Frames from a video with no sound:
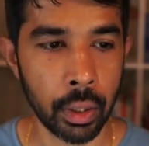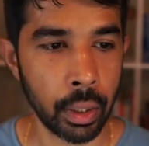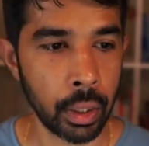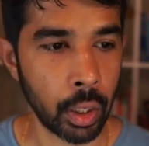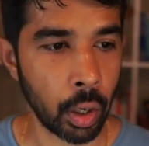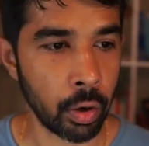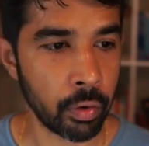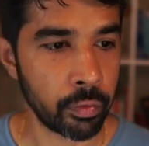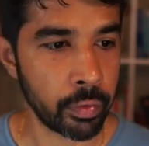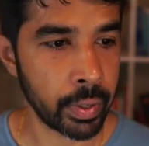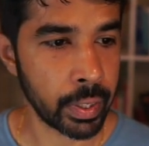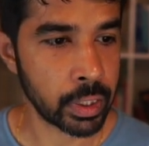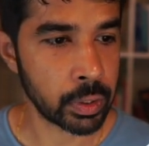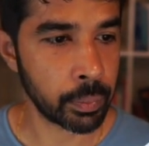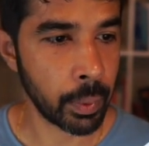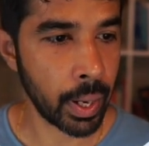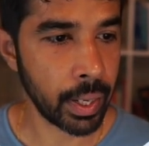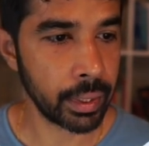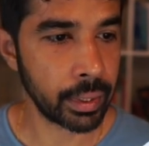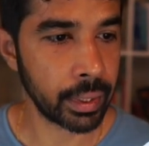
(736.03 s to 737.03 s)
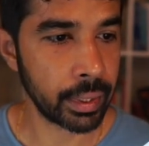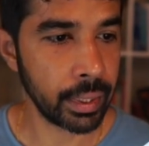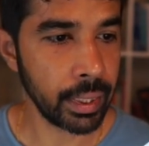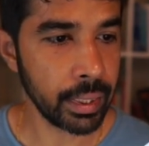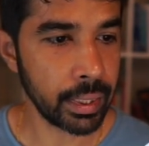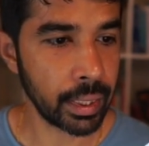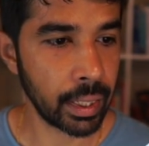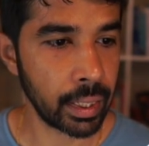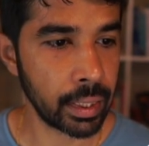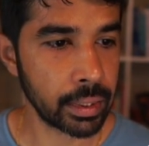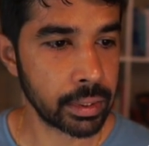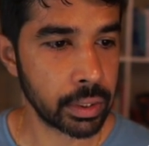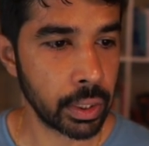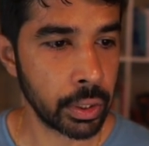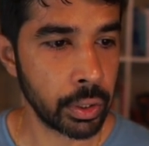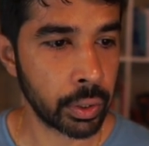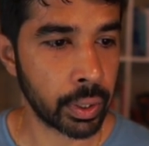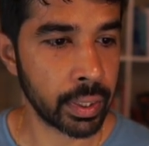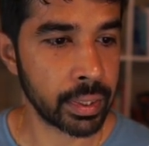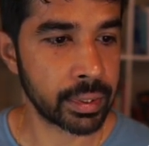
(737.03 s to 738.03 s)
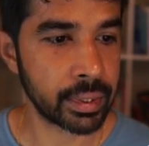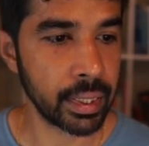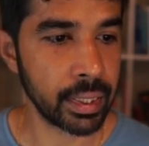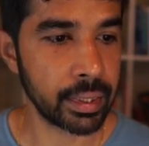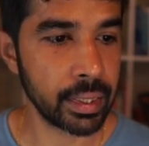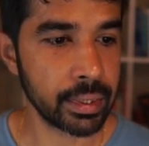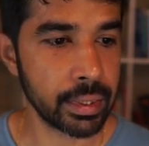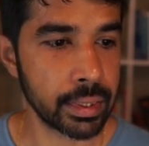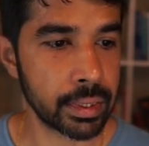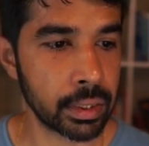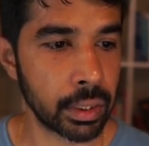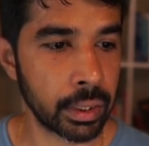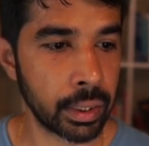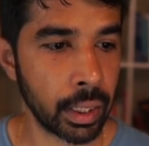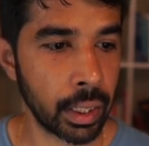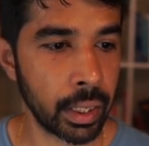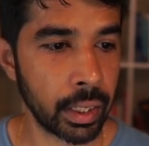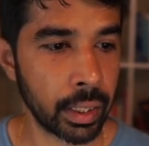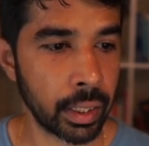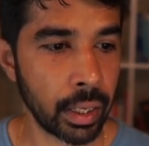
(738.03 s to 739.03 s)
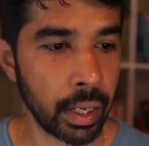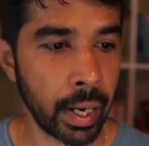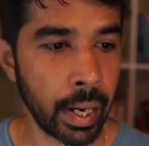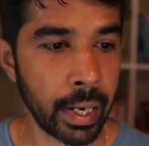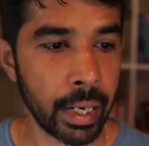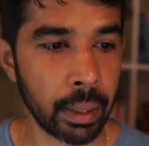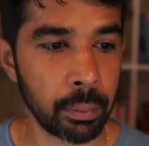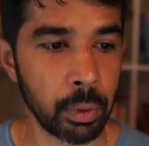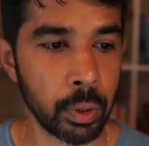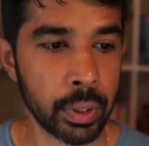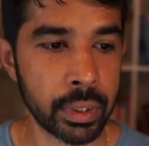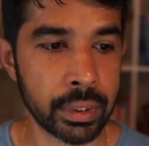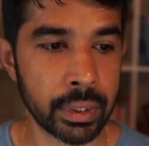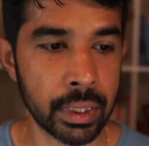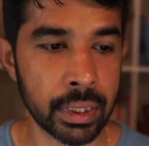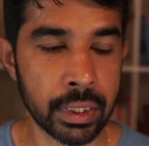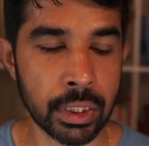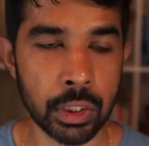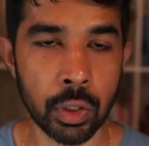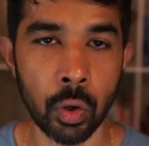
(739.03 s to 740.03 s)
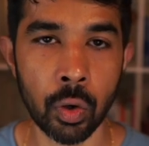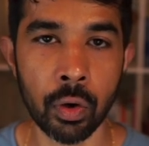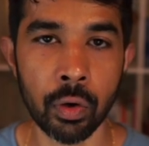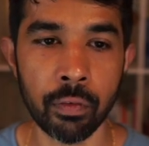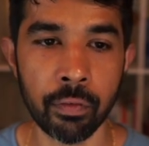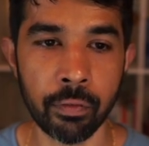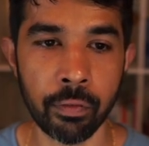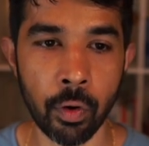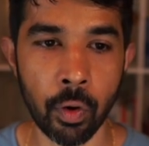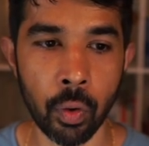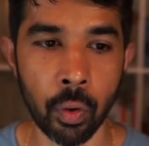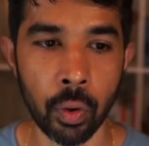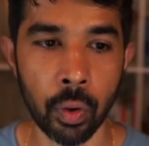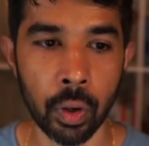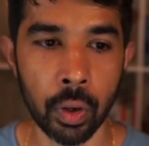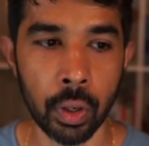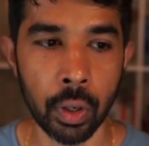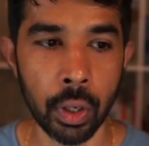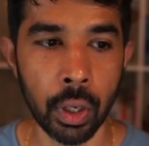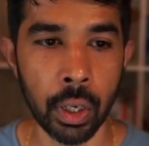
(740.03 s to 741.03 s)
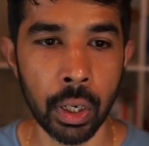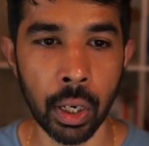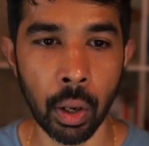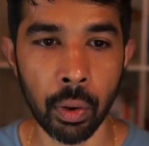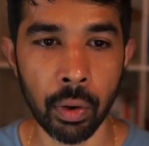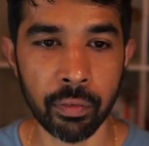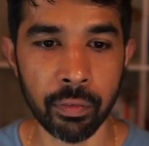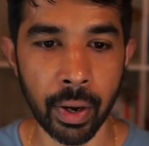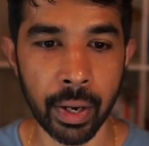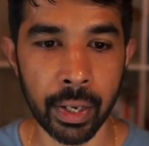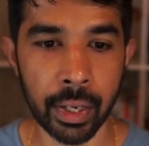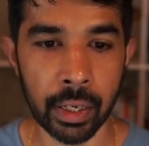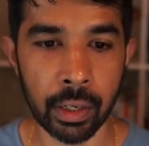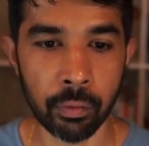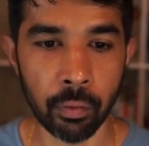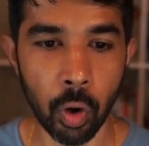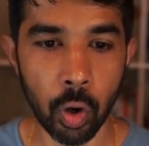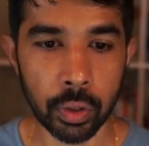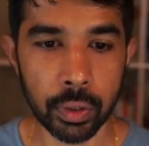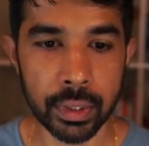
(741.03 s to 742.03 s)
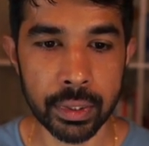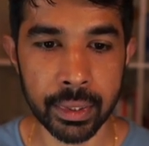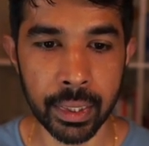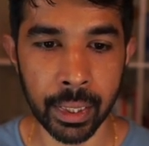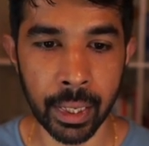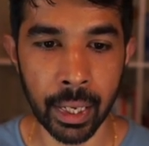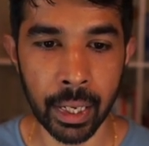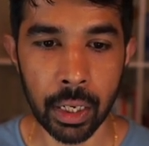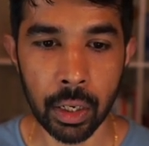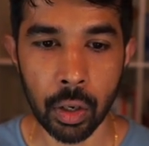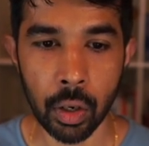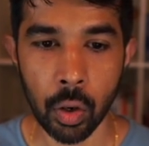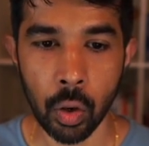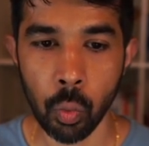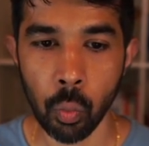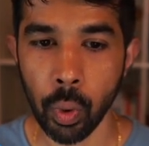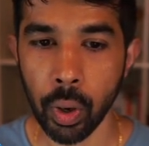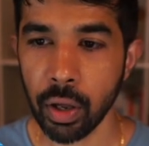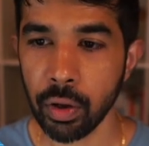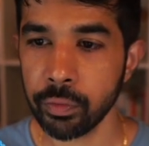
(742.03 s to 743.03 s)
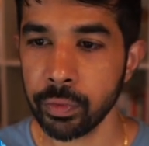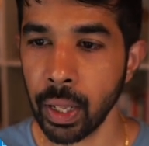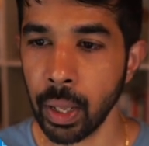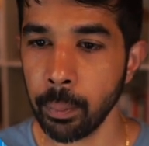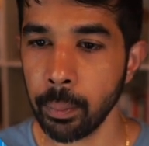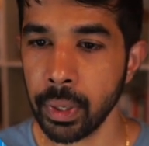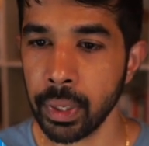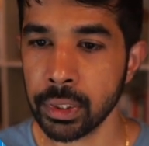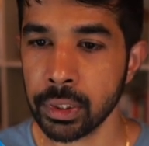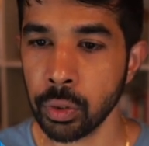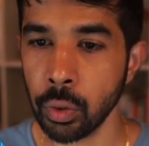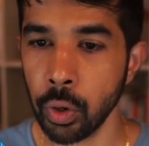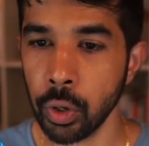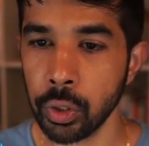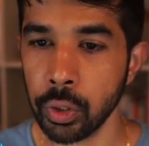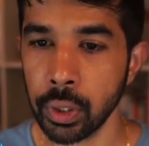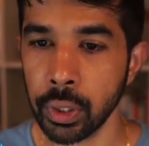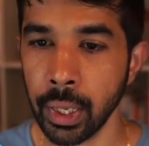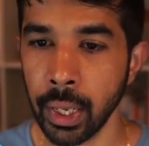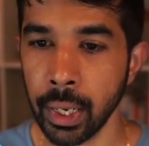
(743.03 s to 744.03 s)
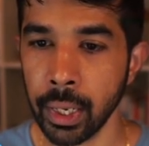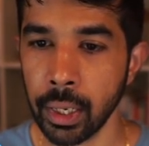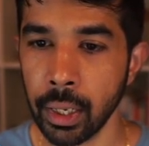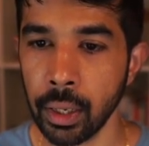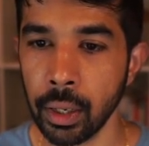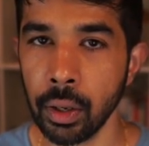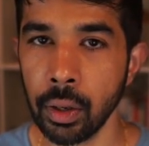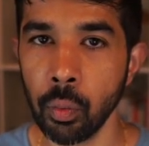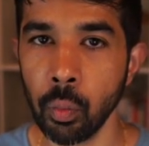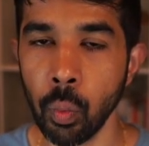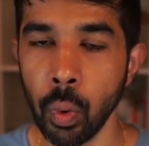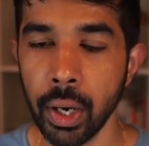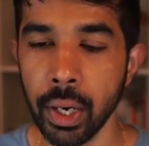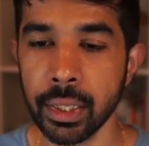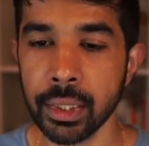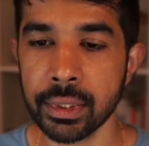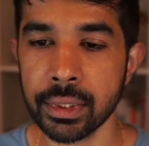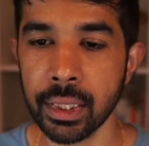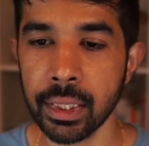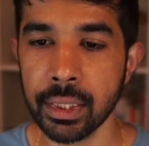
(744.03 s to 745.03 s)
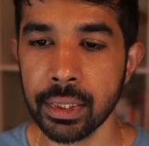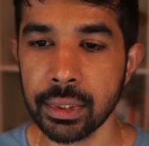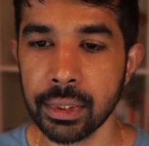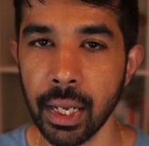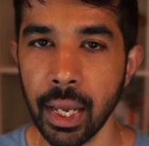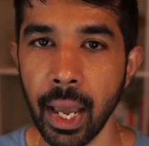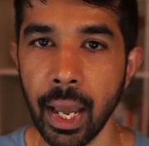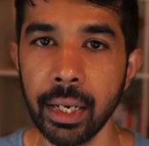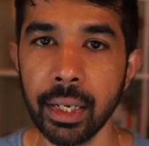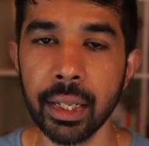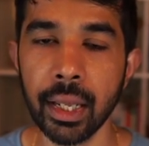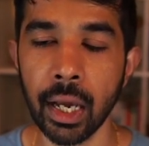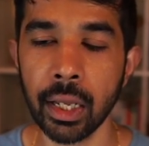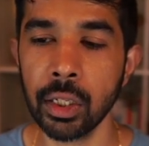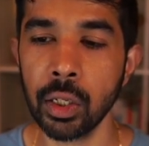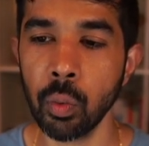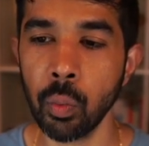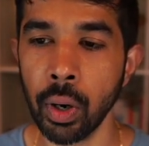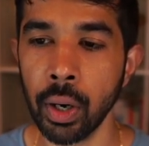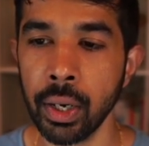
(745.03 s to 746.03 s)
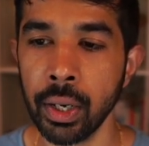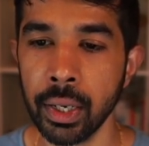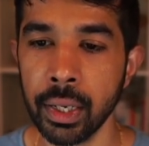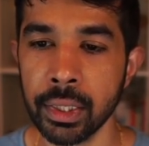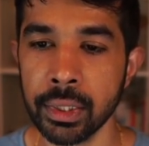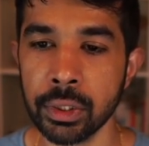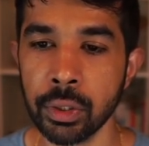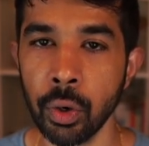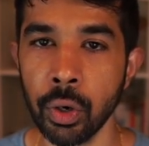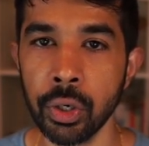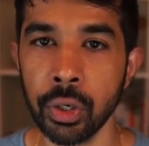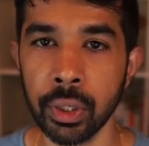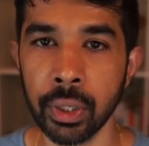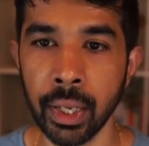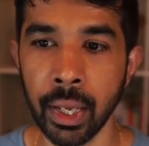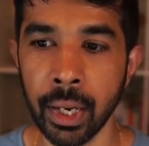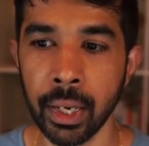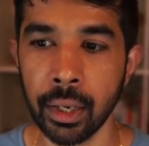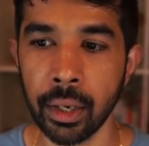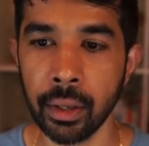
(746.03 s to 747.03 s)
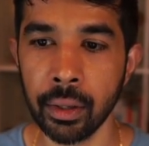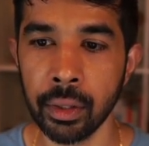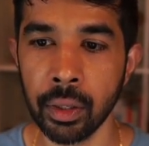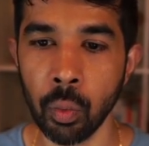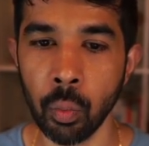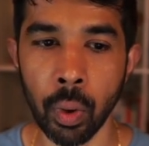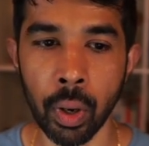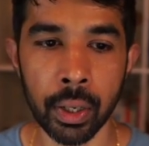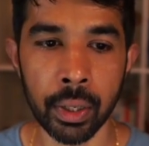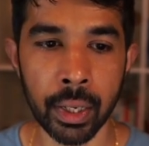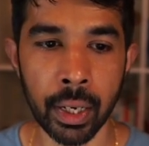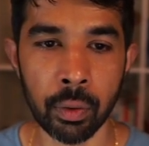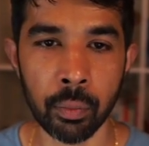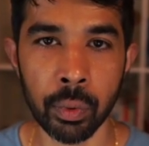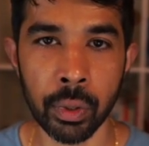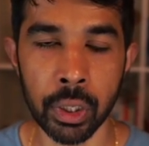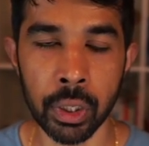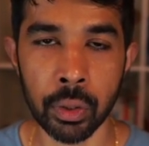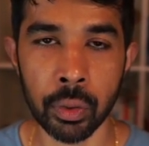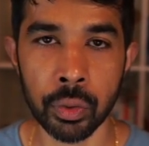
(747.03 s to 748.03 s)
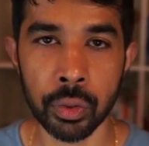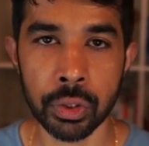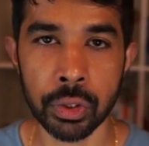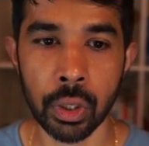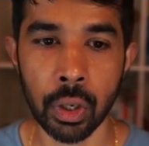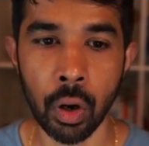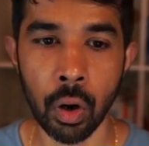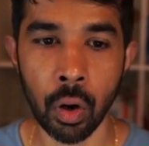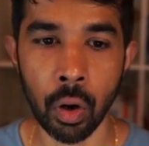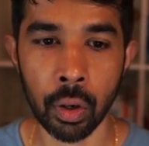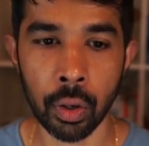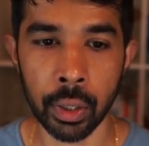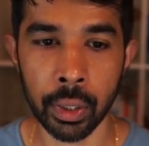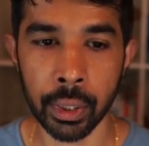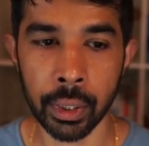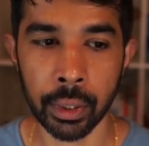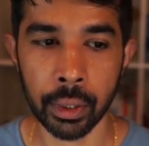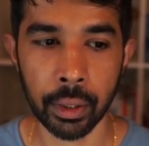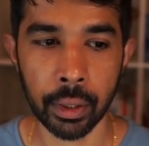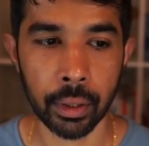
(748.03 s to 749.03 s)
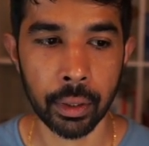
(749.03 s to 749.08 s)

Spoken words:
Now, if we expand the details, you can see this is returning AWS console 4. Now, if I invoke this again, one of them is going to get one instance and the other one is going to get the one that we used already.